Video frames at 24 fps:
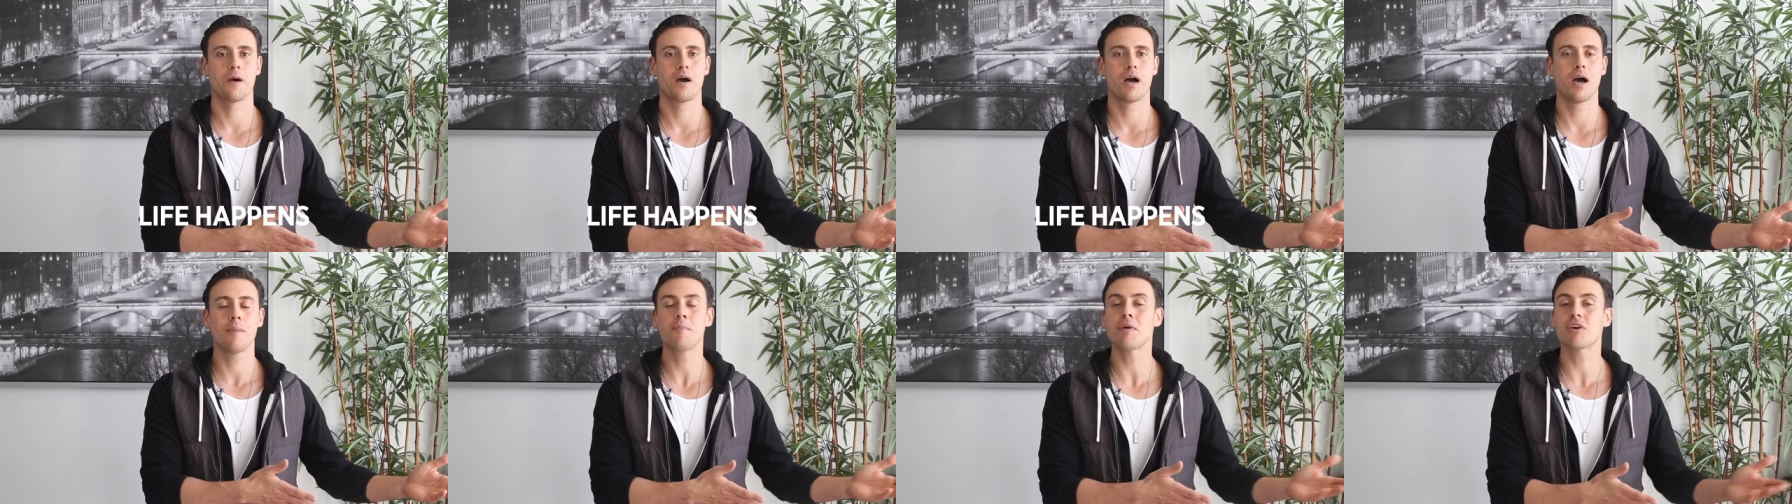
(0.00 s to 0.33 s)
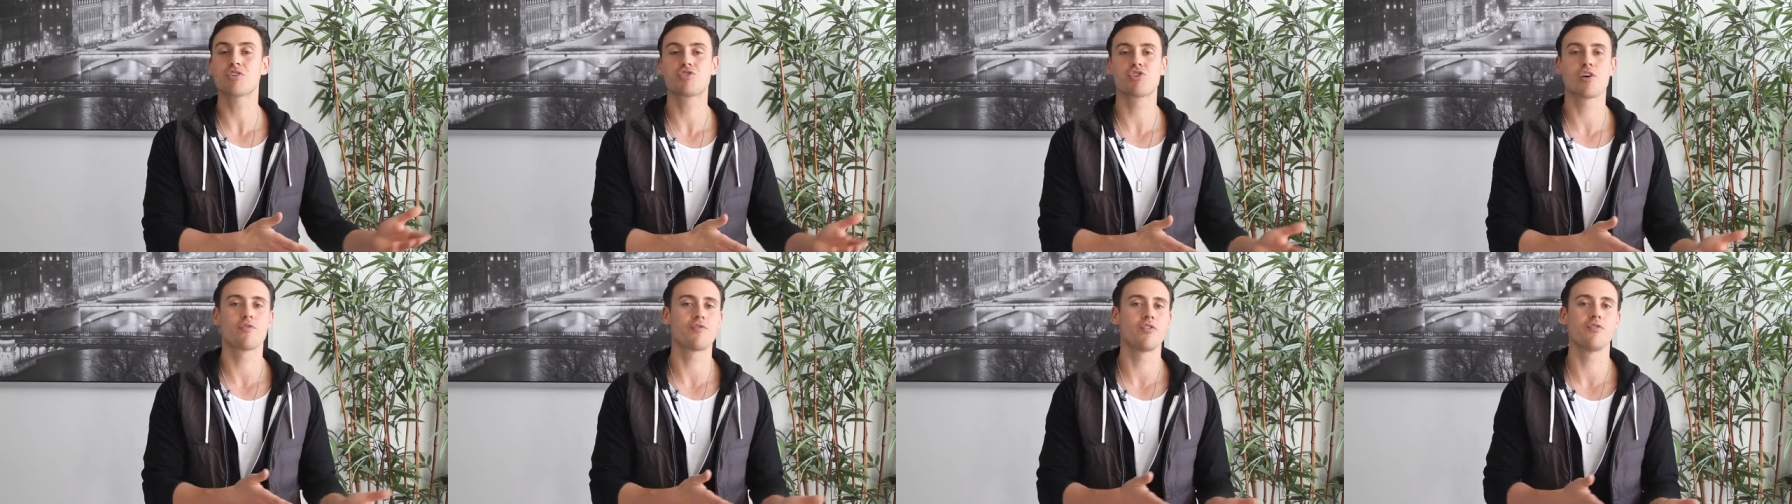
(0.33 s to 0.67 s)
I'm not
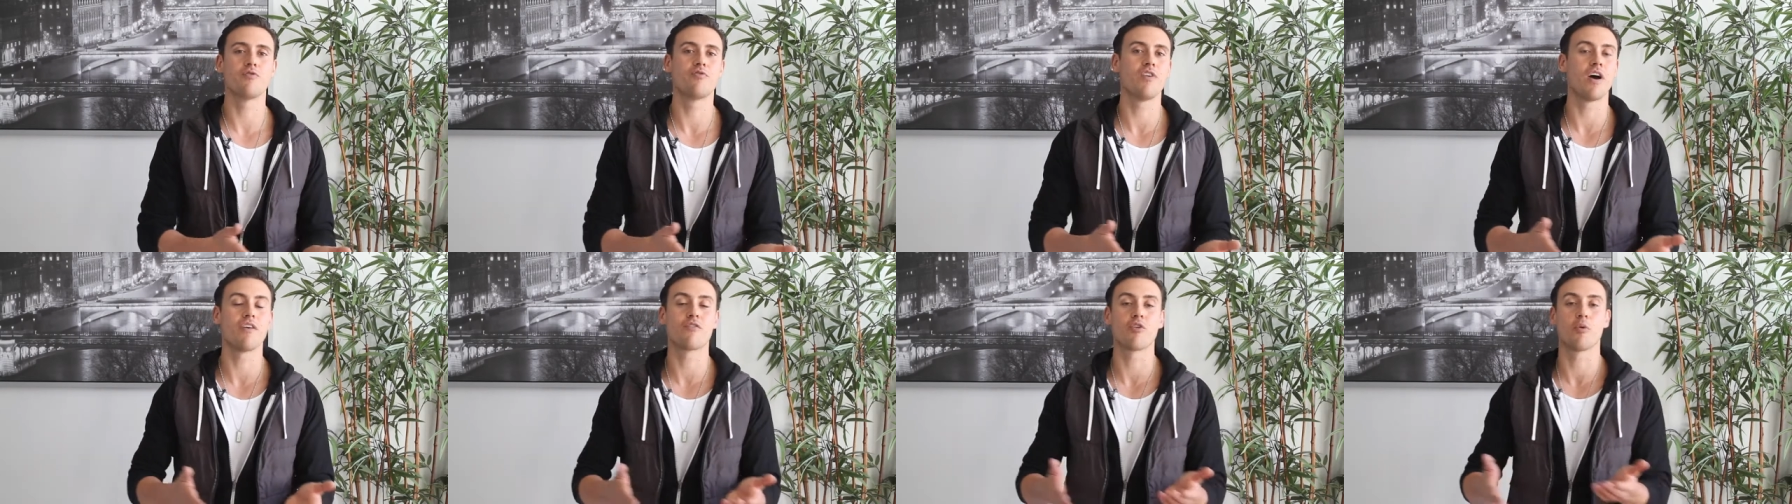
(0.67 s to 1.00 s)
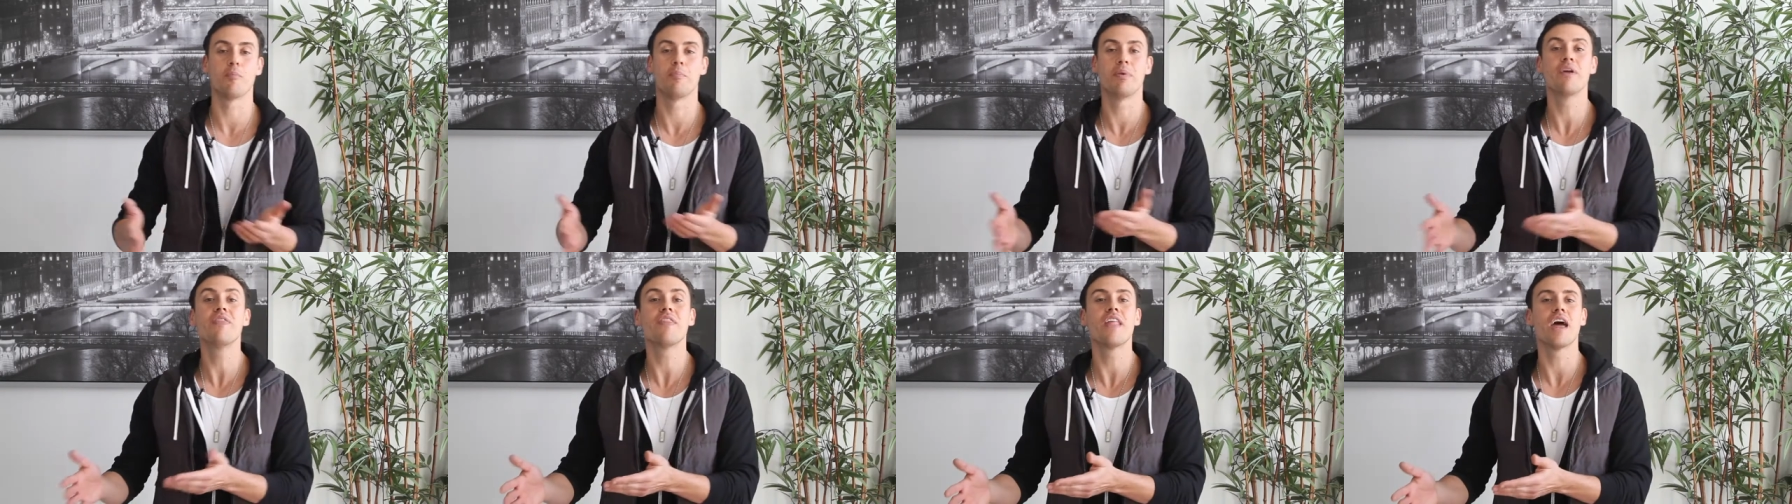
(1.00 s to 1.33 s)
sure if you've ever
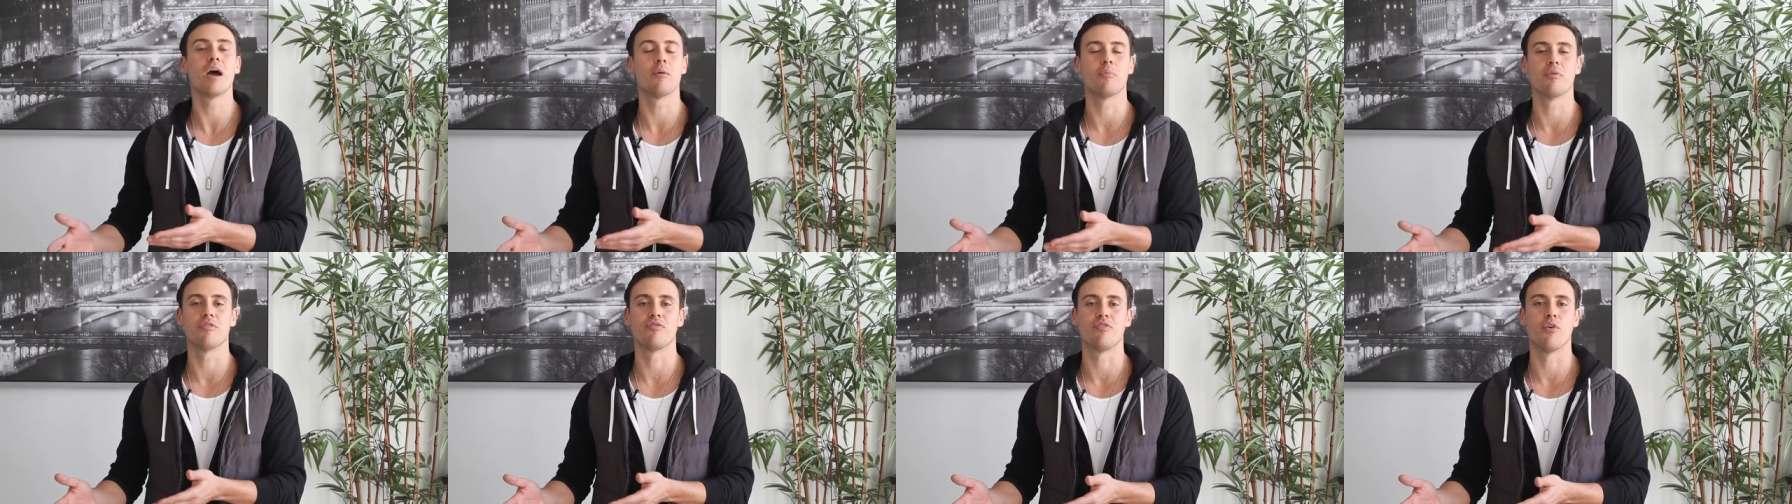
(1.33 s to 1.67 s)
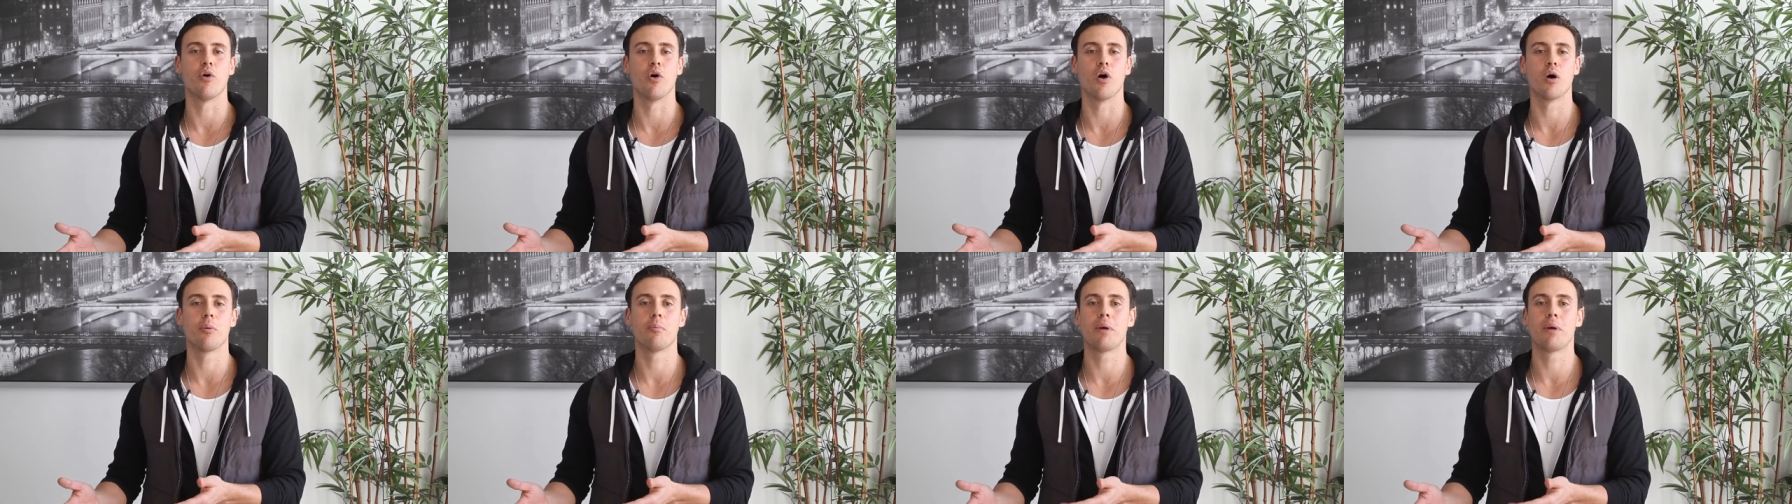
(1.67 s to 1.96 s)
been there before,